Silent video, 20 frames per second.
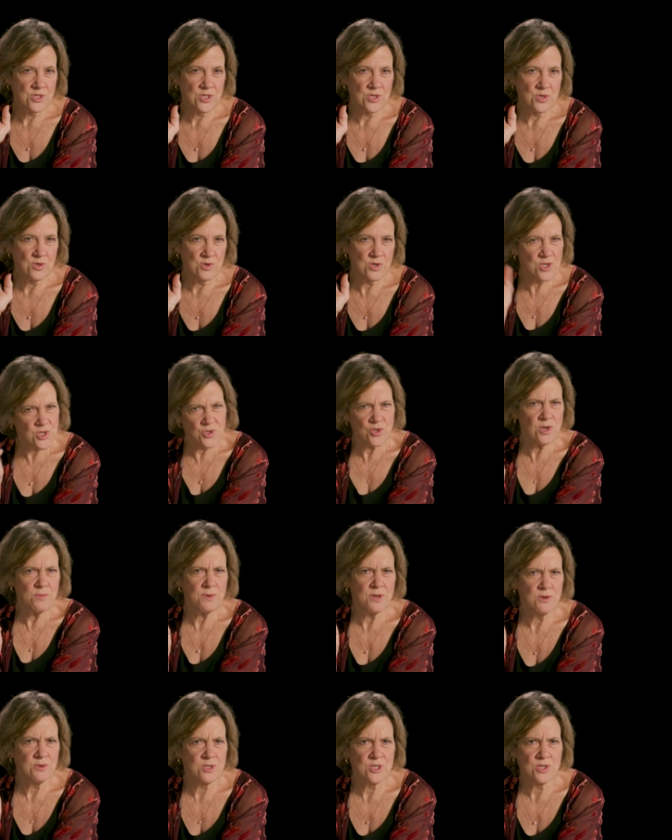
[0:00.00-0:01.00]
to
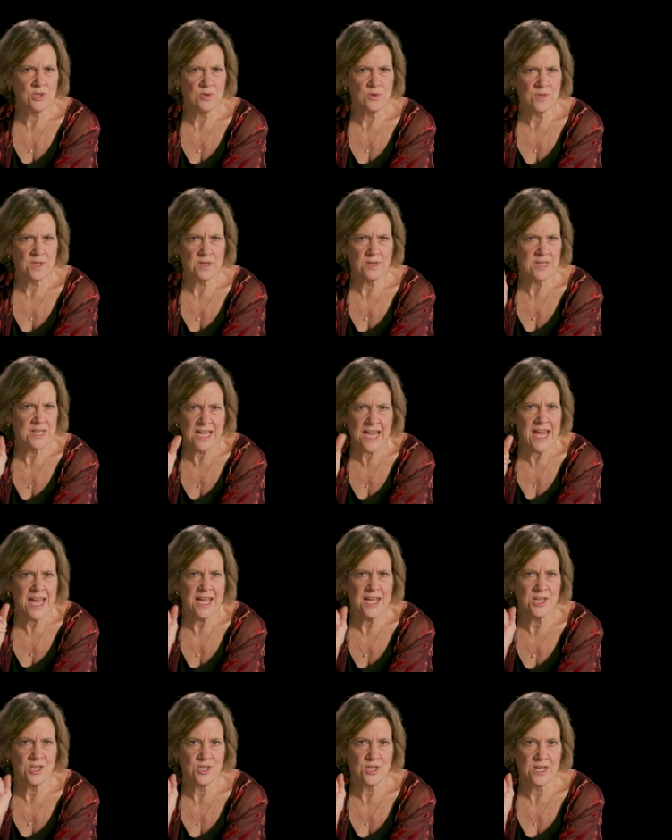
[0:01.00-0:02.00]
contribute to,
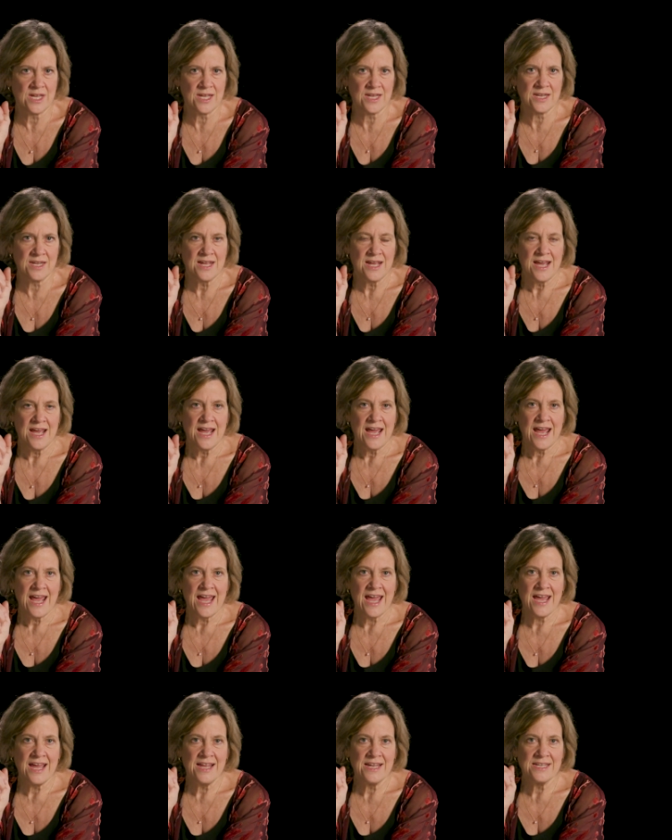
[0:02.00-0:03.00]
engage in.
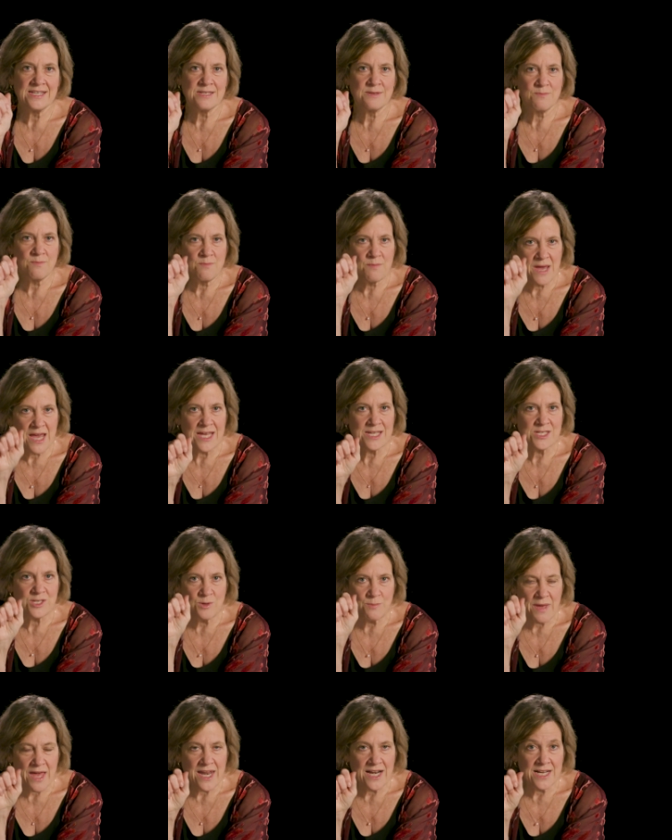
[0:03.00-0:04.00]
And Mass
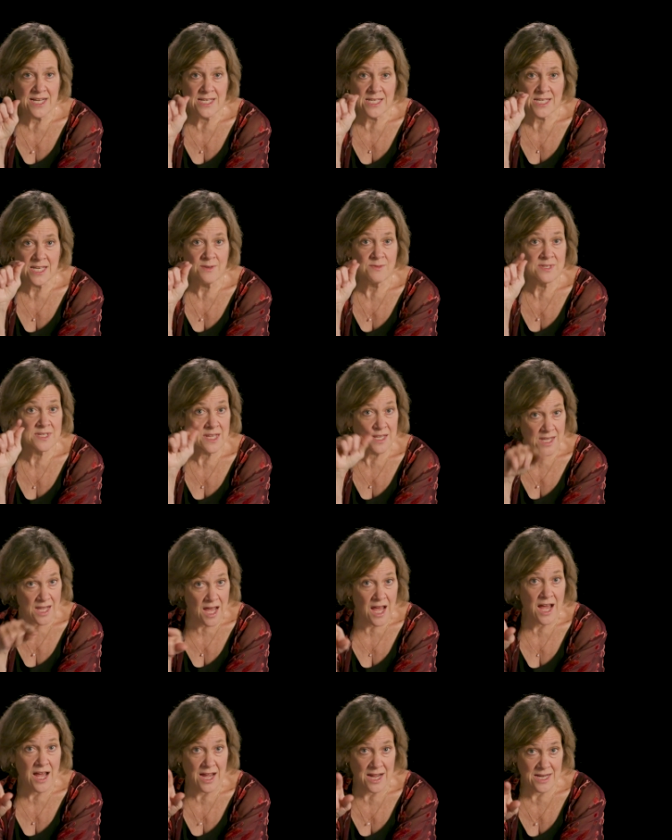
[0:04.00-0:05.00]
Humanities gives the
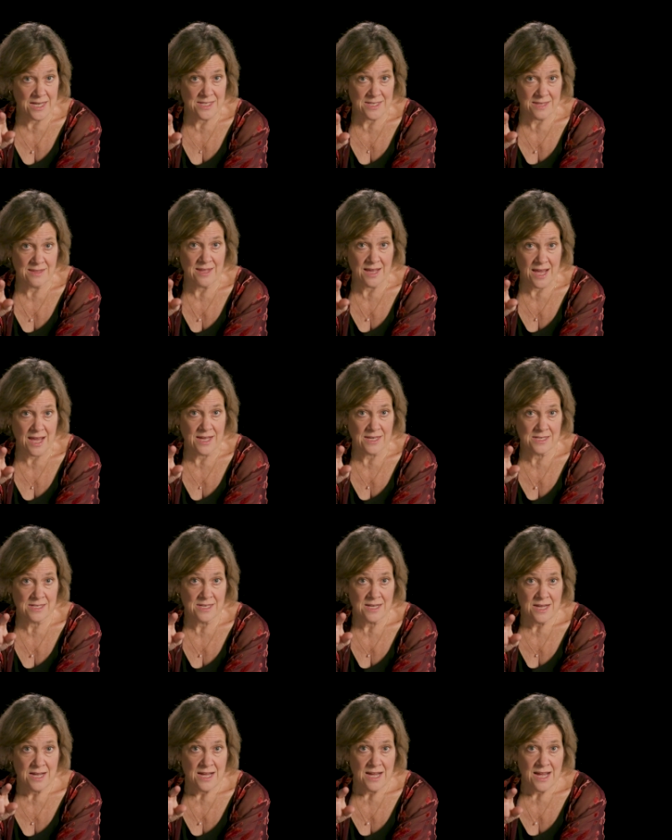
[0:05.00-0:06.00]
lie to that.